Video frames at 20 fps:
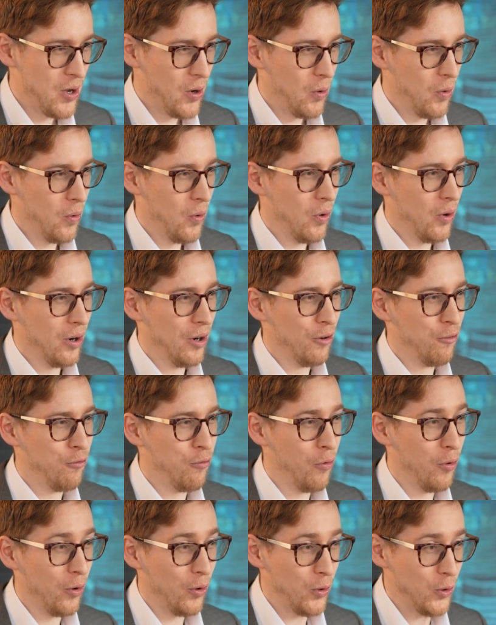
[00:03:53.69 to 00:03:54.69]
or
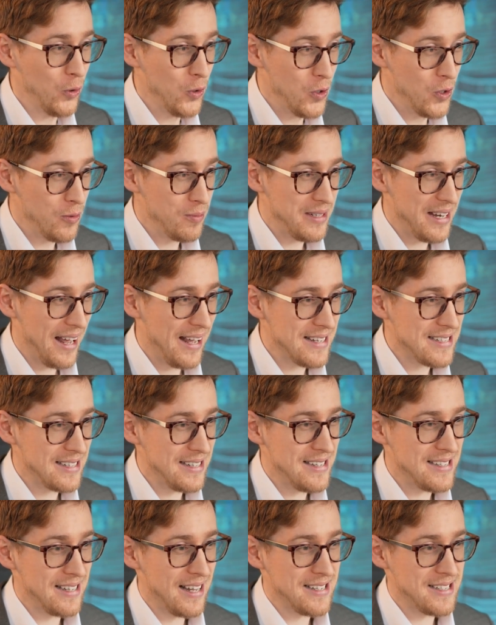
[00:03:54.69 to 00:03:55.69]
for whom Tesla
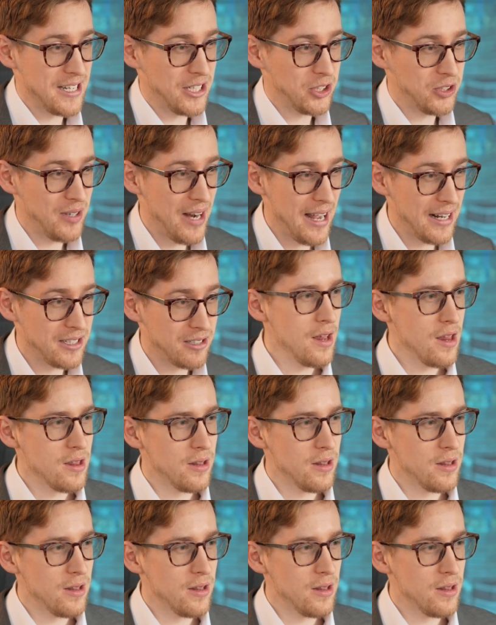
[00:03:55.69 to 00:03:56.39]
is less attractive,